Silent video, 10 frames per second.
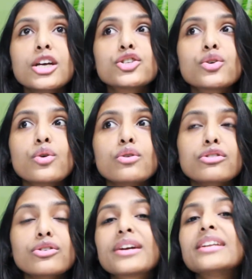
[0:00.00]
So
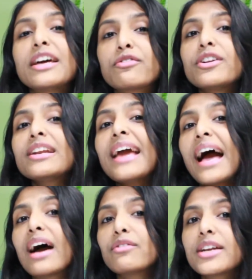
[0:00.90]
you can definitely
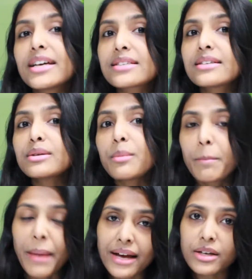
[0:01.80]
have it as a
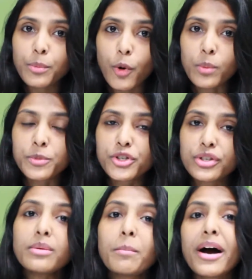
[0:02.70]
backup
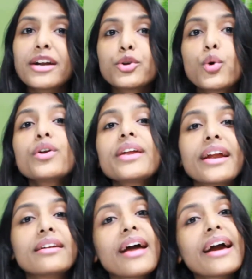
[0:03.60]
option, but don't
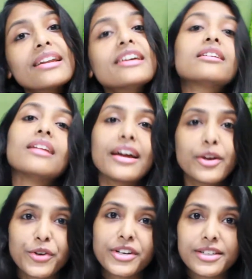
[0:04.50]
entirely
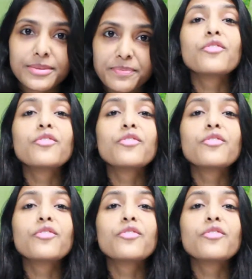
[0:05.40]
rely on it.